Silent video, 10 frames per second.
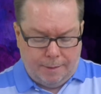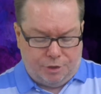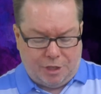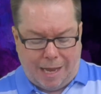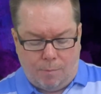
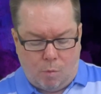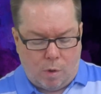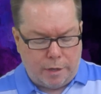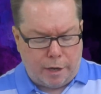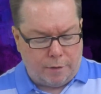Psalm
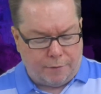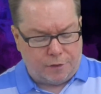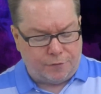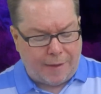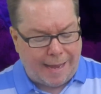100,
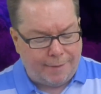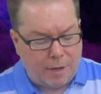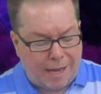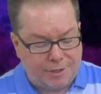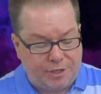verse 5,
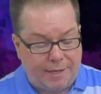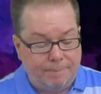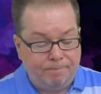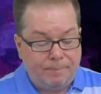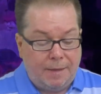God said,
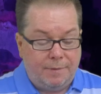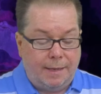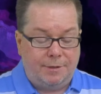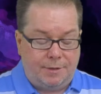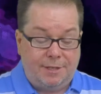
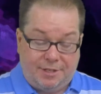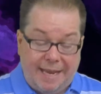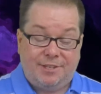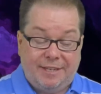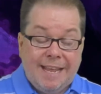it, it
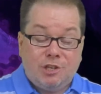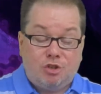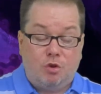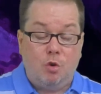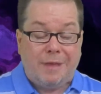says that His
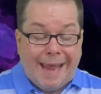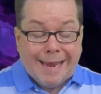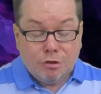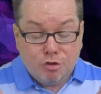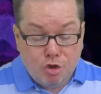truth
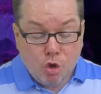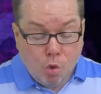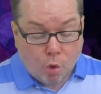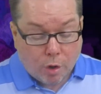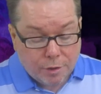
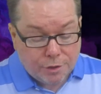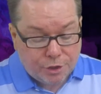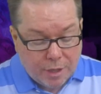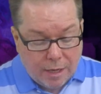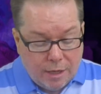
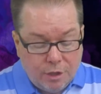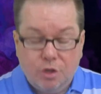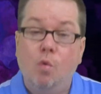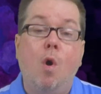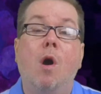endures
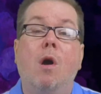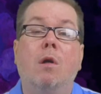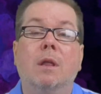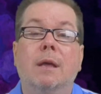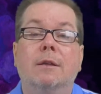to
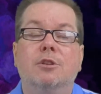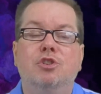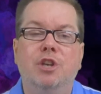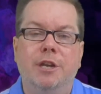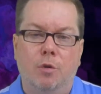all
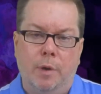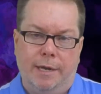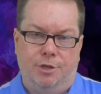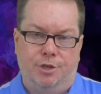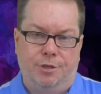
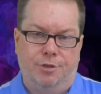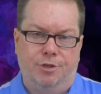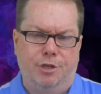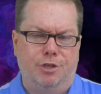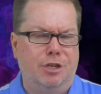generations.
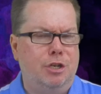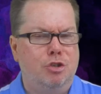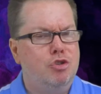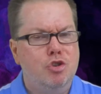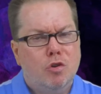There's an
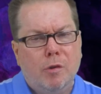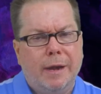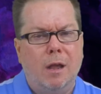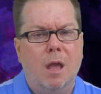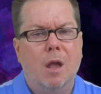
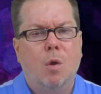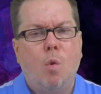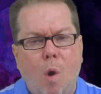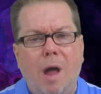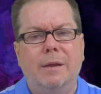enduring
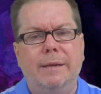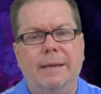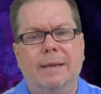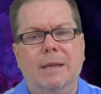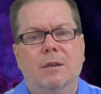
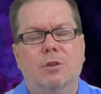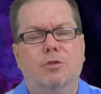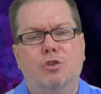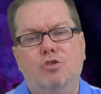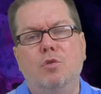quality to
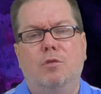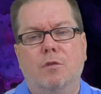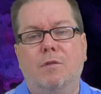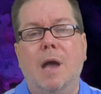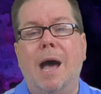the truth
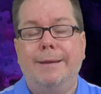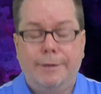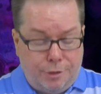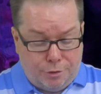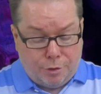of God and
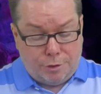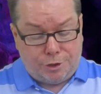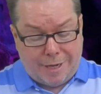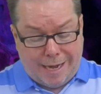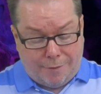endures
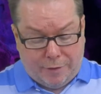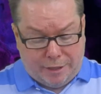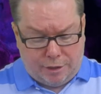to every